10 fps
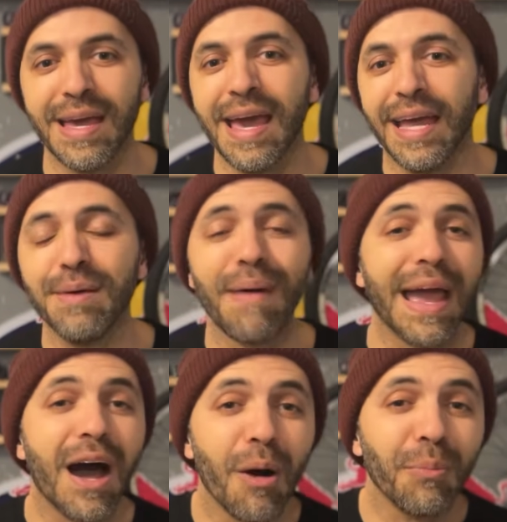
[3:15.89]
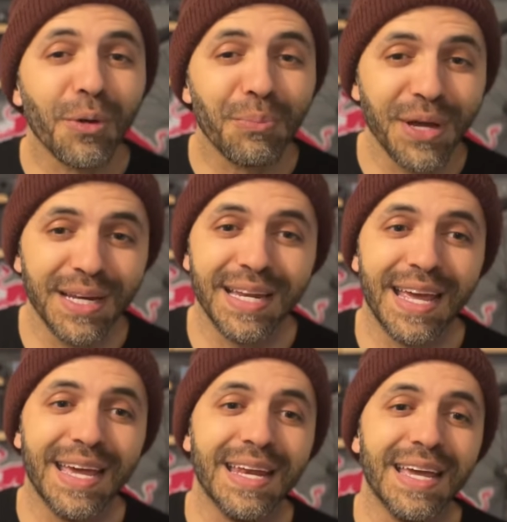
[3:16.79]
And in my humble opinion,
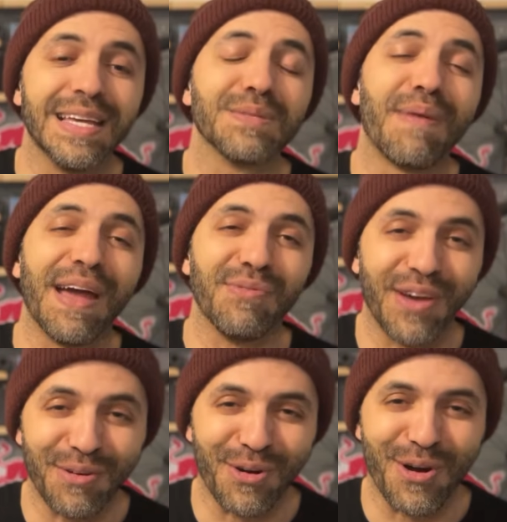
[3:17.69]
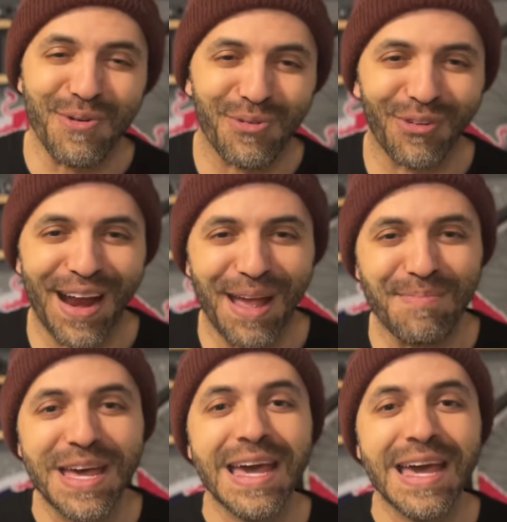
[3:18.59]
it is my favorite frame.